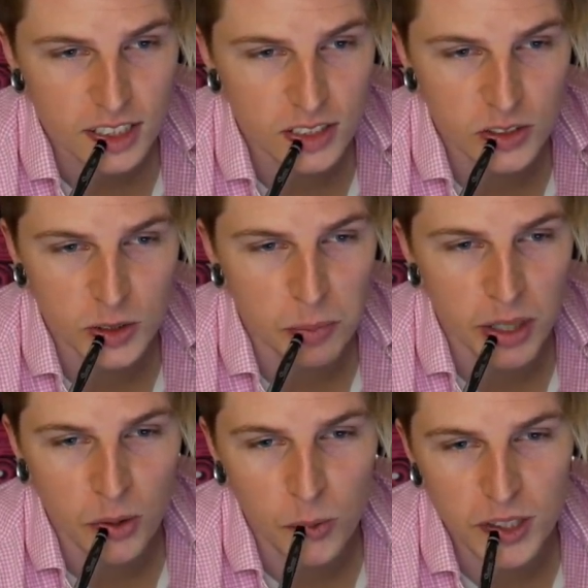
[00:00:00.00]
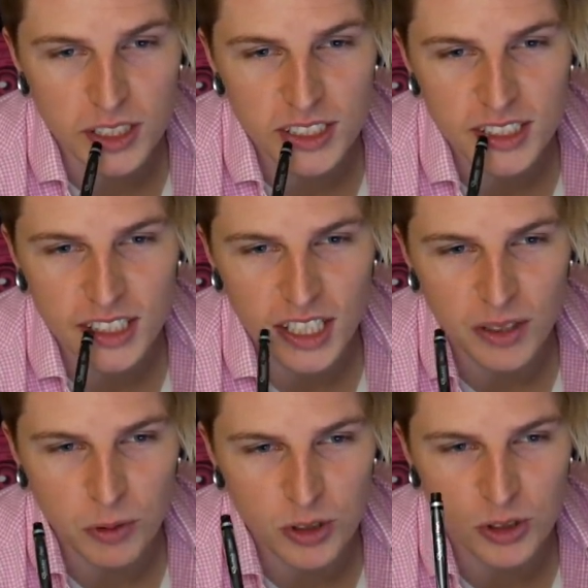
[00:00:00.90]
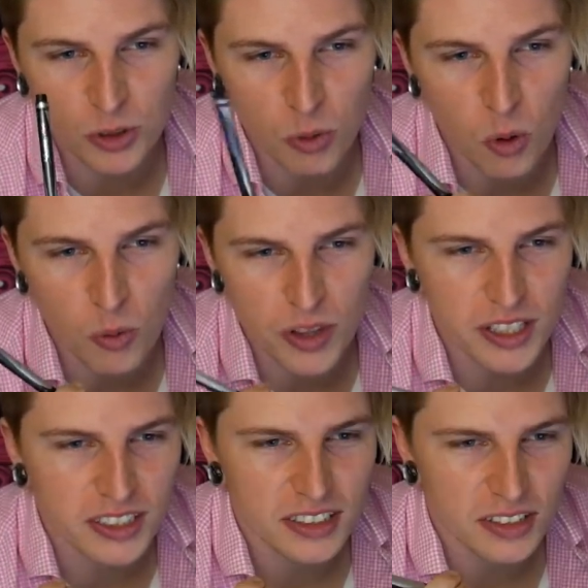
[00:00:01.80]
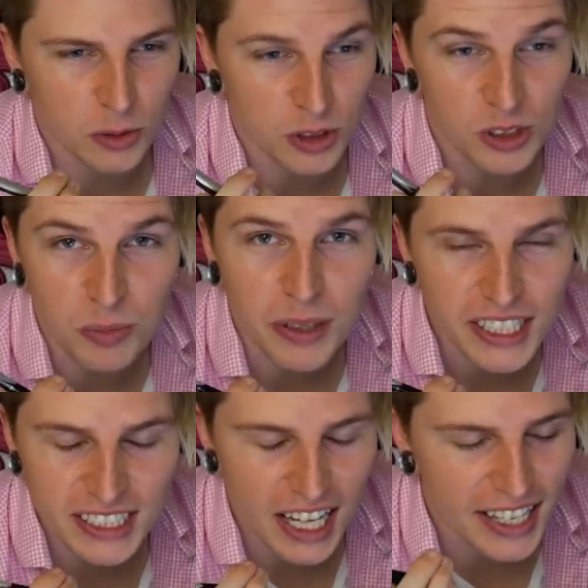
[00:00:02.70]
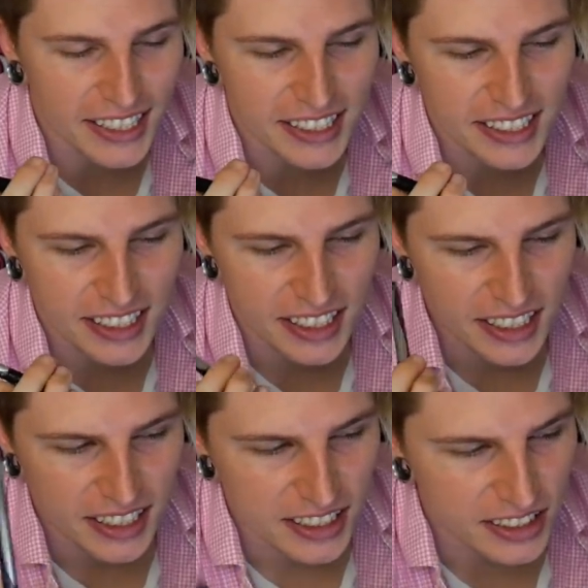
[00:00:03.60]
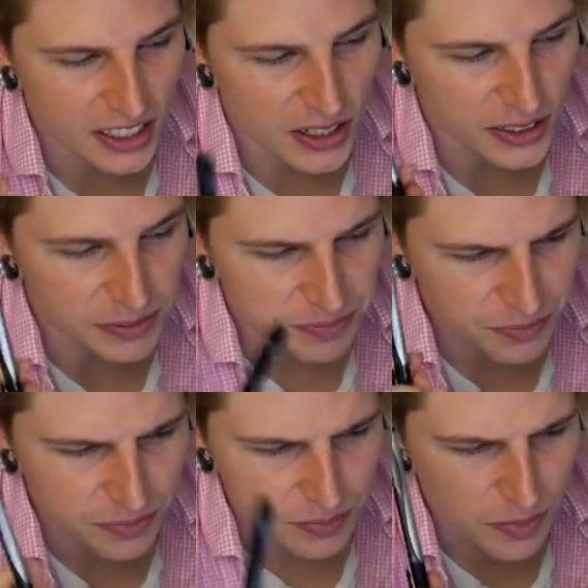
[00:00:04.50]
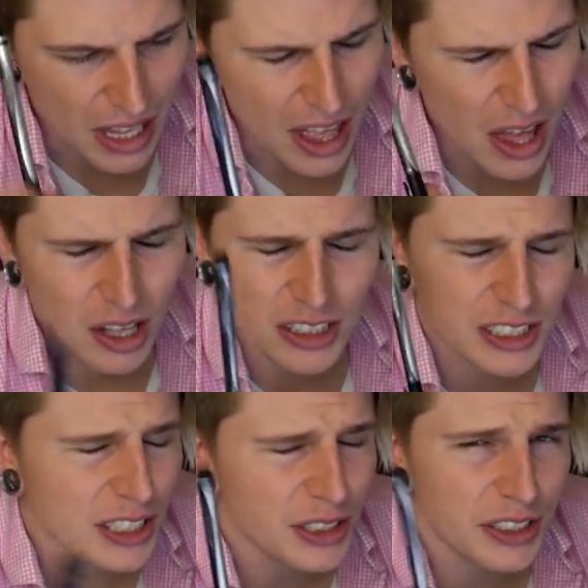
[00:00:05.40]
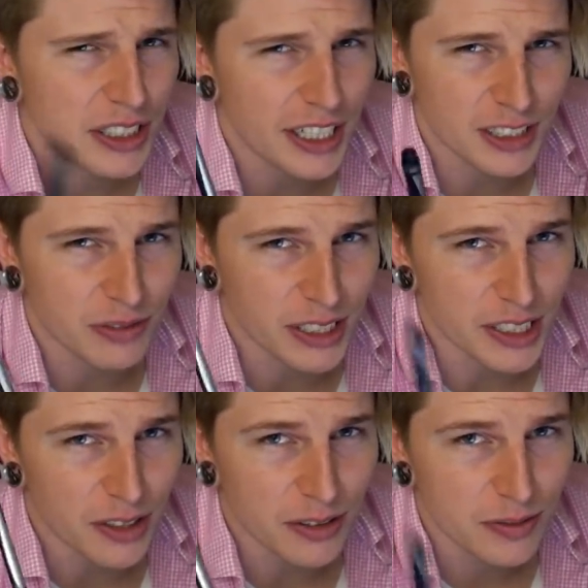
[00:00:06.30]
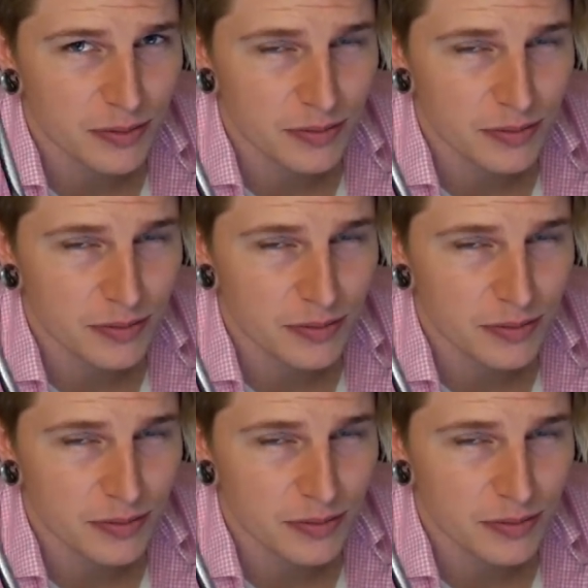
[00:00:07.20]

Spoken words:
I'm just going to pick one, and we're just going to roll with it, which should be exciting. So I'll see you in the next video.